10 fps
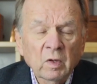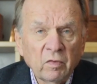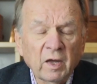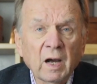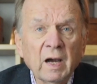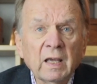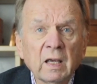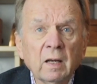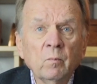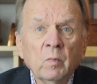that I
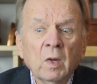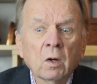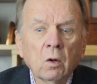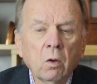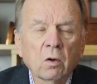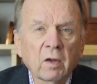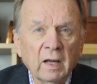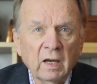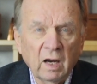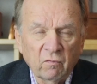can look
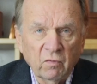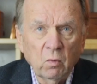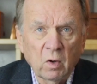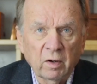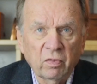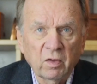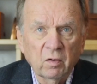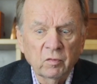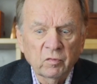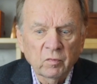at every one of
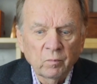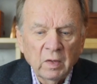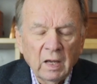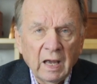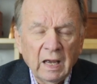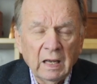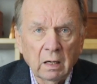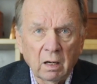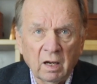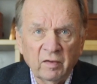those,
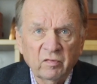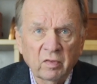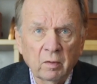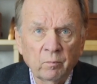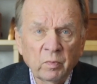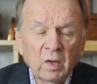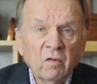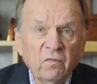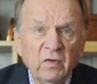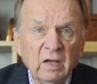analyze them,
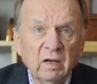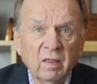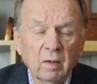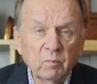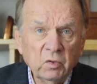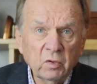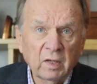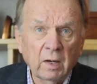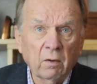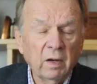feed them to
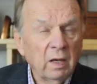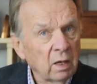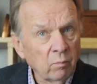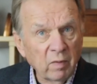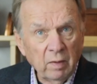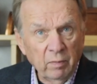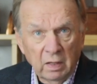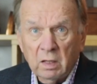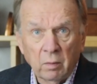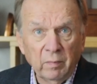Kerry and
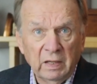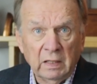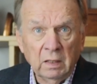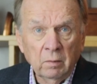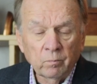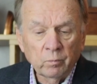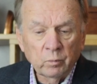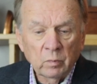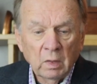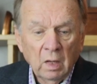maybe a committee,
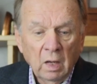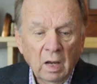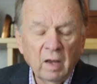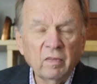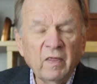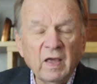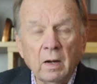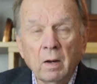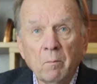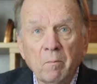and
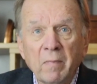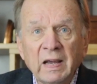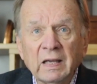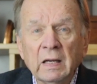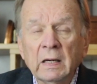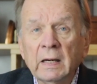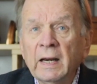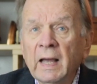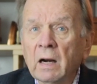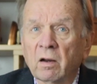then make an
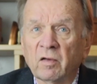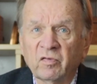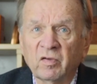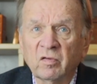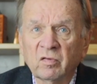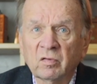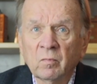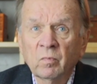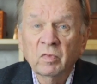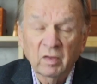analysis
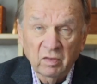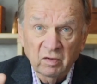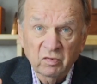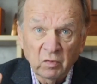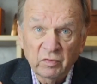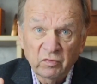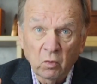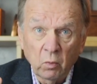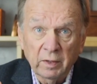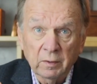that this one's
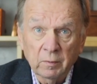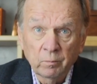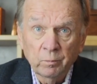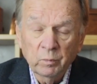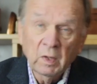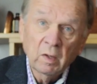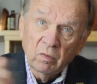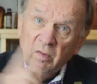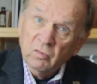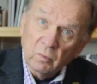a winner,
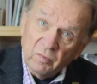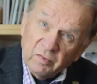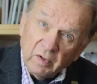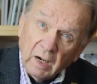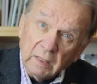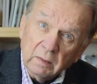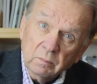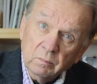this one's not,